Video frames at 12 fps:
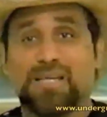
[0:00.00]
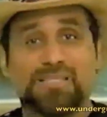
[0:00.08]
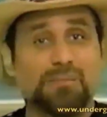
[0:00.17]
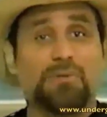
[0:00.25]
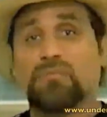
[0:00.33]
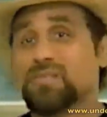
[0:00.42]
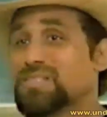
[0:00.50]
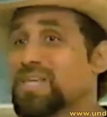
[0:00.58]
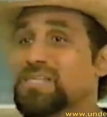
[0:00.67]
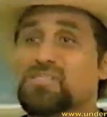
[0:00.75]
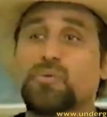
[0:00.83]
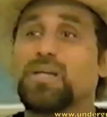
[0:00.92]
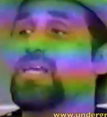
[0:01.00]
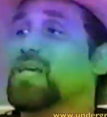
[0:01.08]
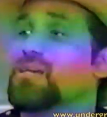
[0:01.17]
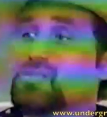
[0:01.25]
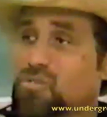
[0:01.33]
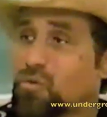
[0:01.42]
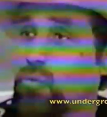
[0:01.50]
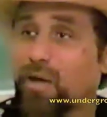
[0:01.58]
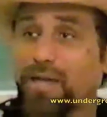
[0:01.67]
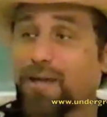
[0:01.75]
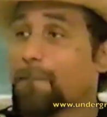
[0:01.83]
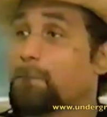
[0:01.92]
Some of us takes 20 years to
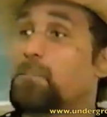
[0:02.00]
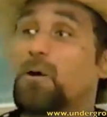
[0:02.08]
wake up.